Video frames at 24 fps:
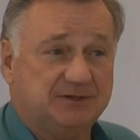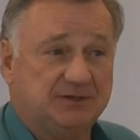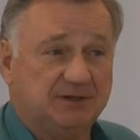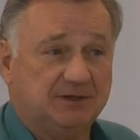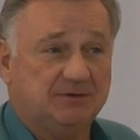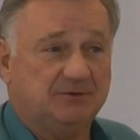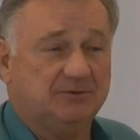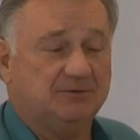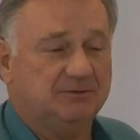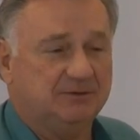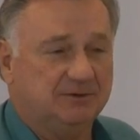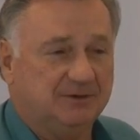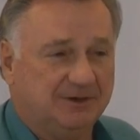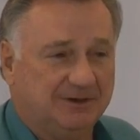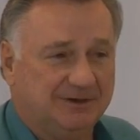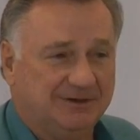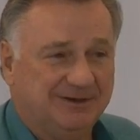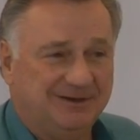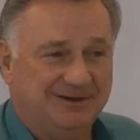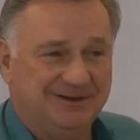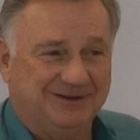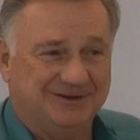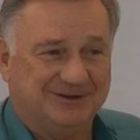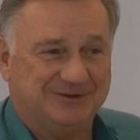
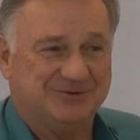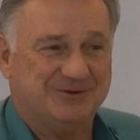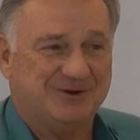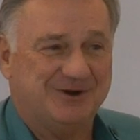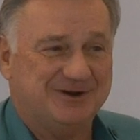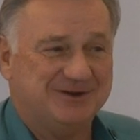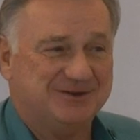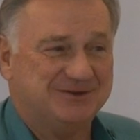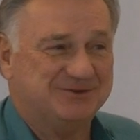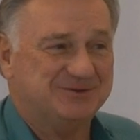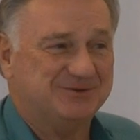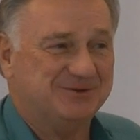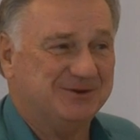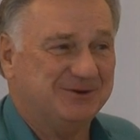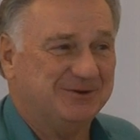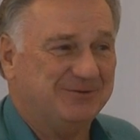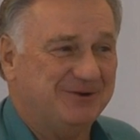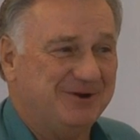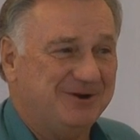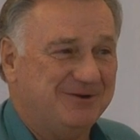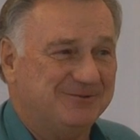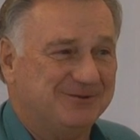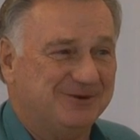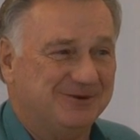children to our historic
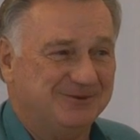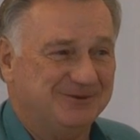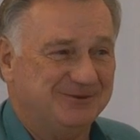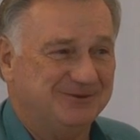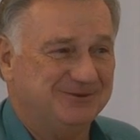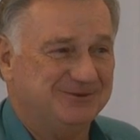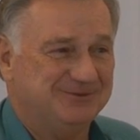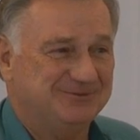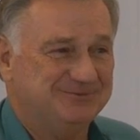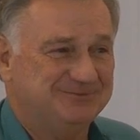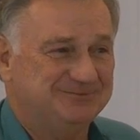railroads.